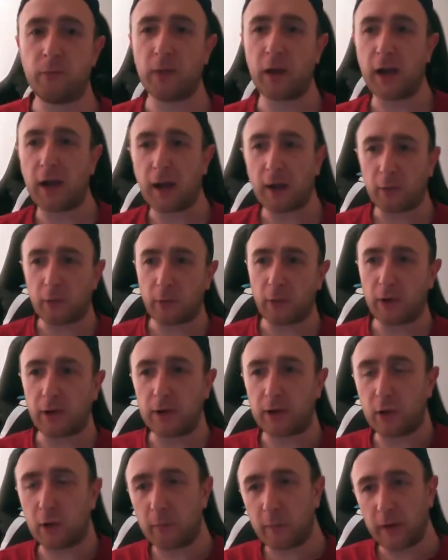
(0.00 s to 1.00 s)
how I
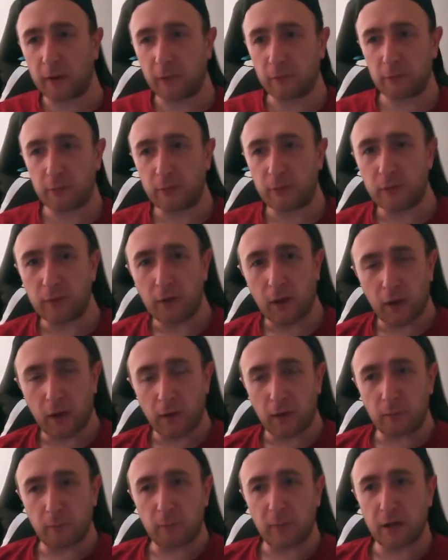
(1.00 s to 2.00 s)
go about
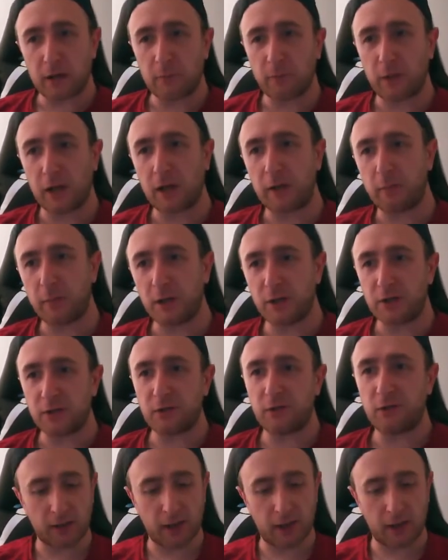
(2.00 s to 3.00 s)
making my
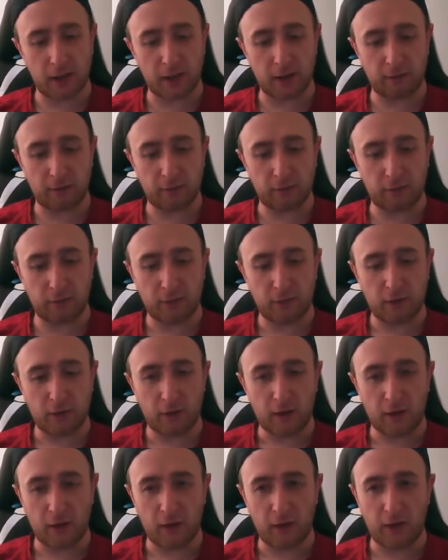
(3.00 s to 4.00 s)
animations and
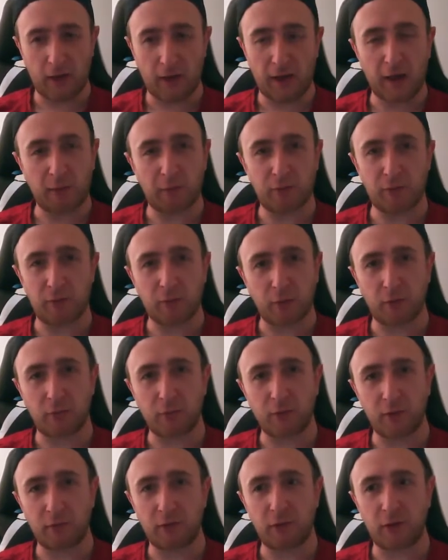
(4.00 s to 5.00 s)
how it's
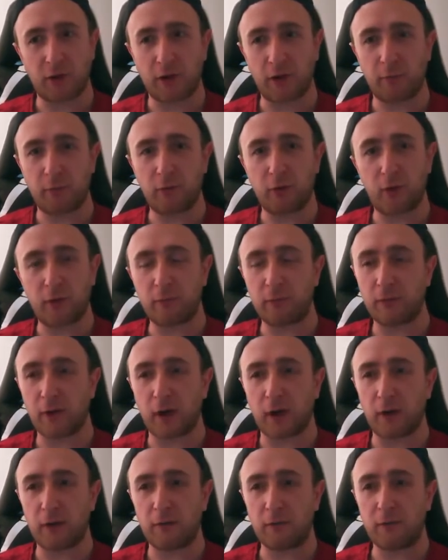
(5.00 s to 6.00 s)
evolved over time. So
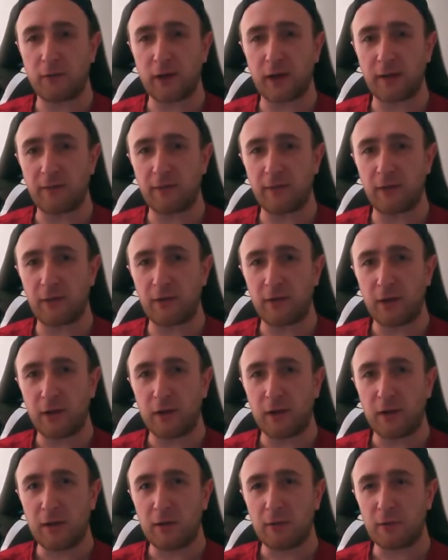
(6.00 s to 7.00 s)
I've selected
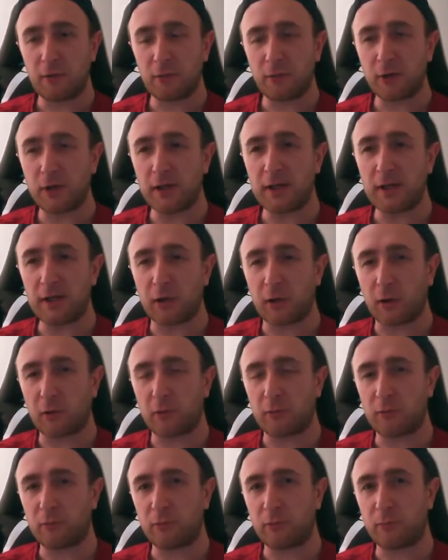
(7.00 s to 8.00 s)
3
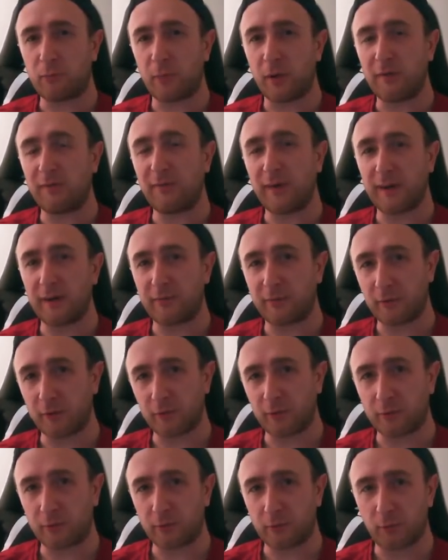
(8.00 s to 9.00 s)
of my
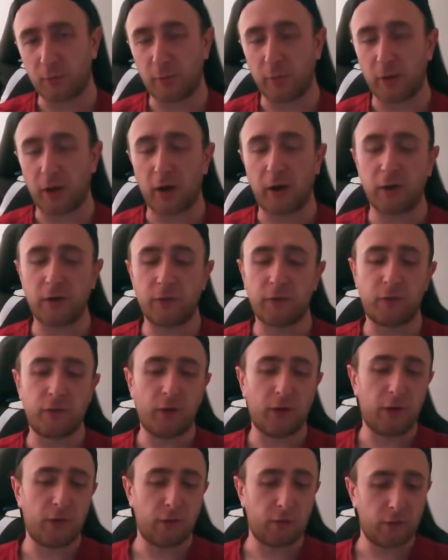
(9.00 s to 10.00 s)
favorites from the past.
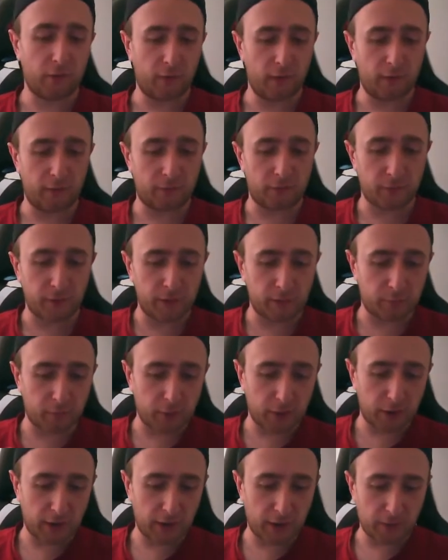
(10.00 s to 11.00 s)
So they're 3 of
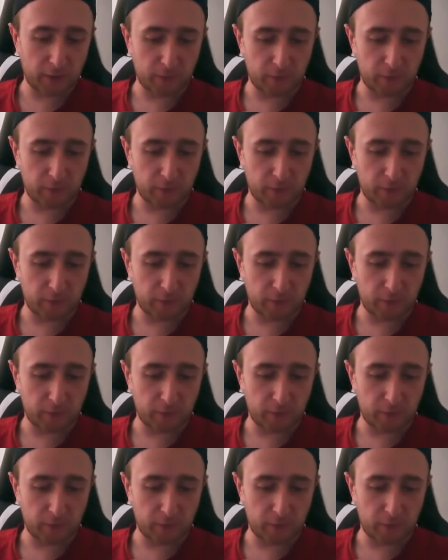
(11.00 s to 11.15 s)
my,